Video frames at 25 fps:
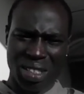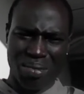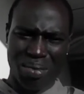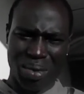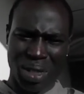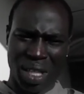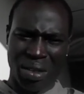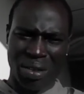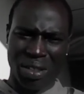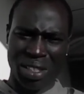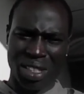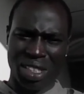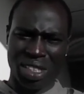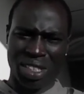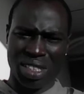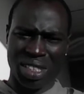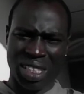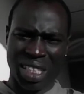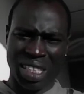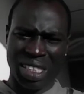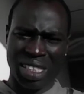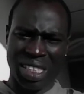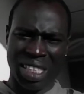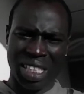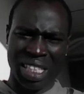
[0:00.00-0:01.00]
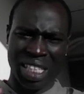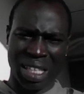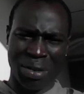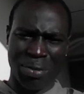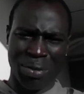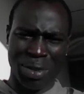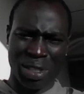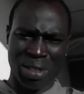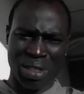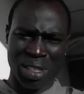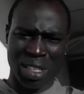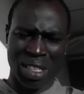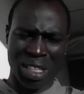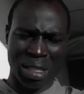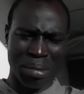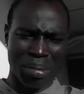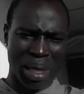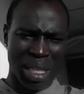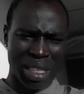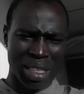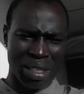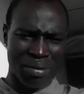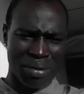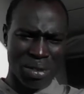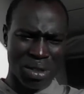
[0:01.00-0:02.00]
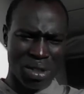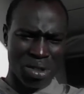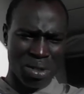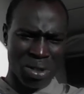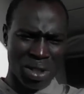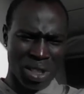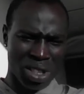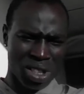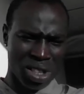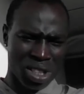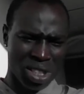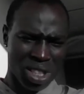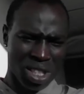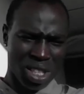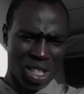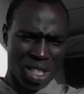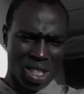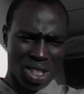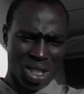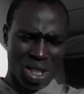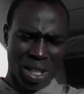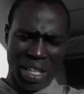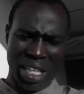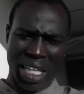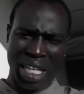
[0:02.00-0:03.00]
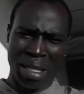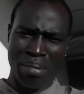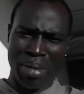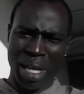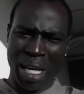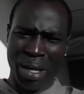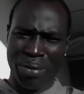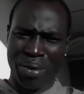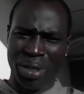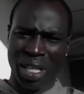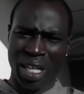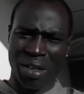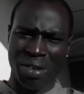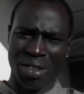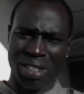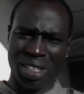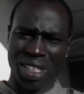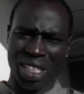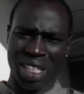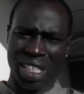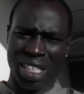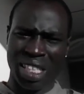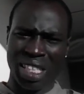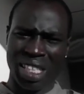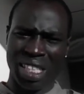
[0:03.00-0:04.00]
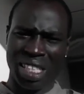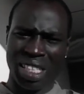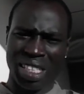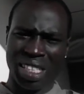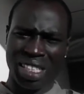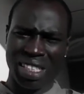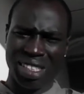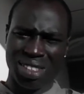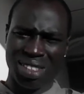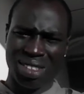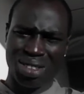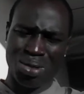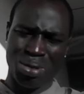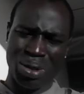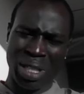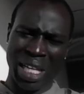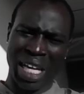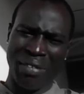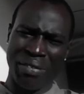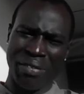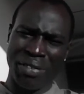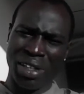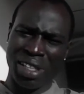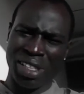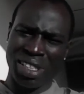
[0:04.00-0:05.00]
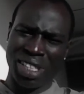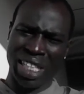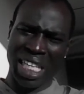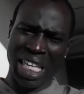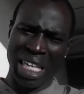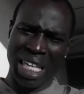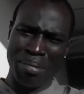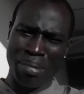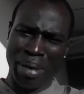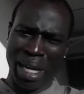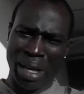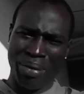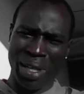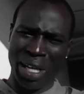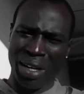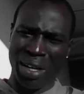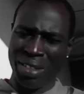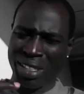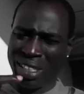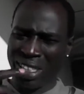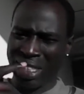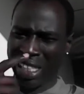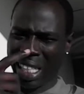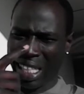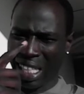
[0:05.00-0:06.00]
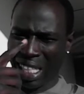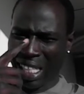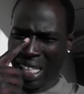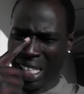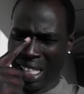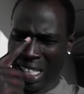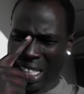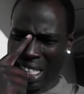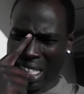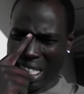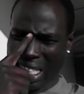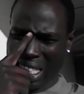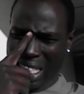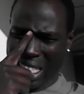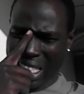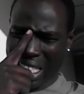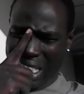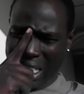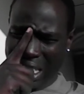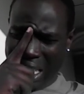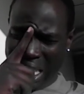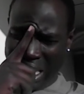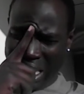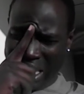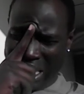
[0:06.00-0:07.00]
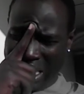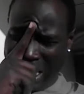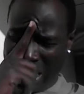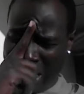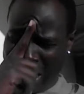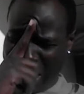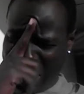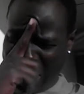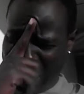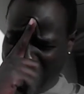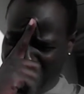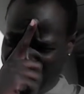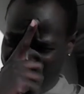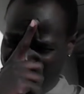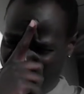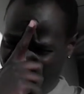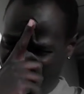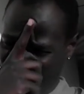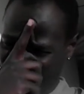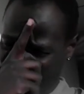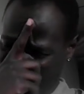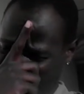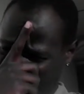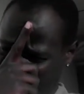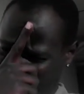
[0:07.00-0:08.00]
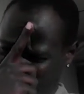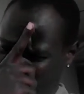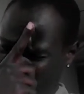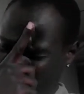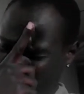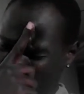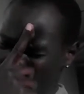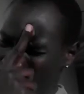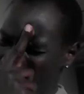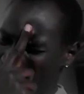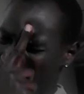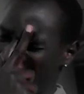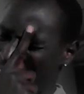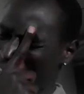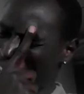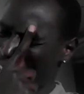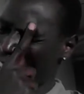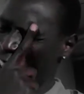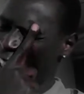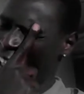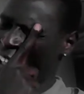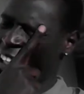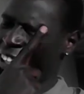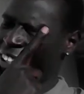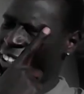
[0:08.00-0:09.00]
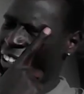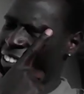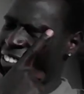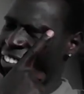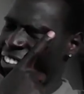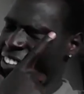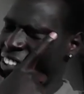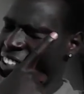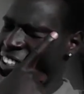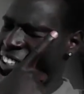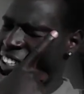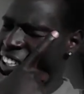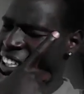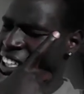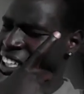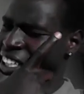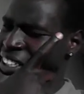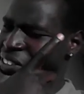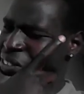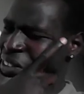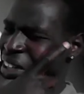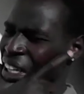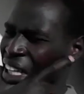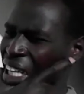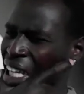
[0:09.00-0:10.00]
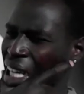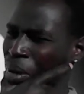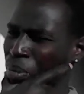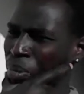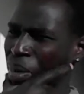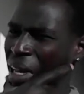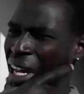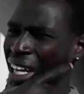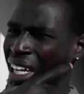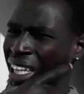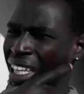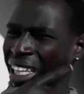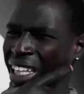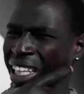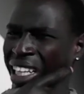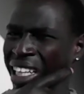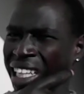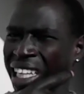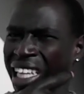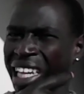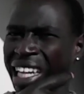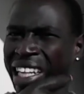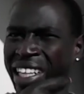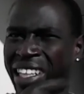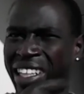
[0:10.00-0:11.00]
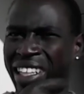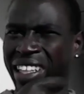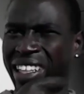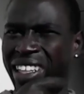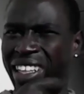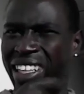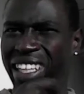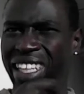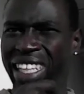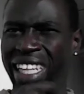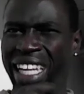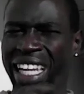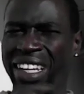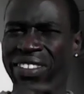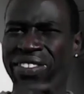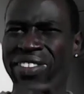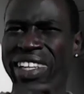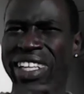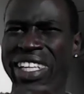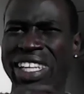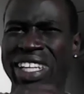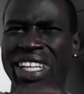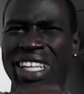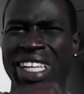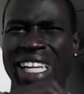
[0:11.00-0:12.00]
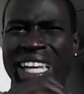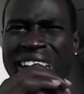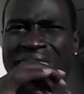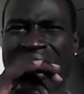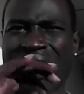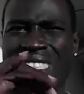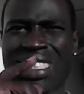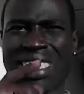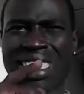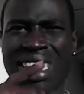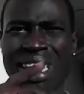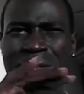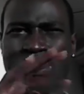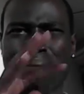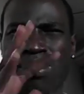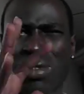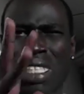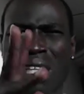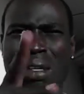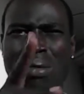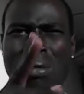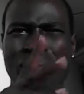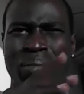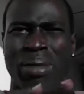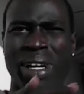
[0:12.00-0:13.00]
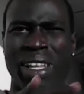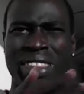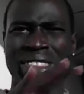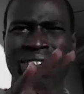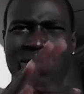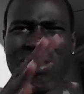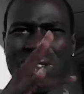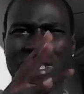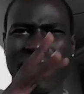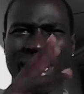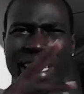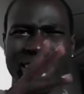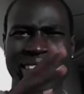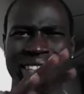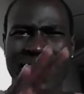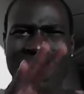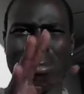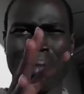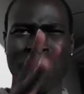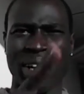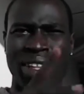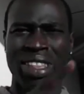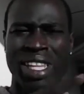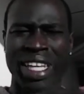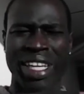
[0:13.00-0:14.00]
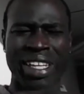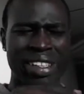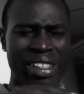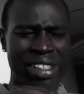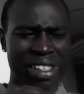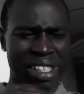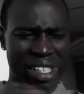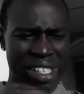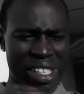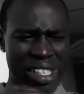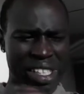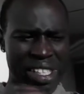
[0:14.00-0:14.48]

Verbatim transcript: When I was 16, I went to Nebraska for two years. So I came back when I was uh, two and a half years. I came back when I was uh, 19. So I stayed, and when I came back a year later, not even a year, like seven, seven months or 10 months later,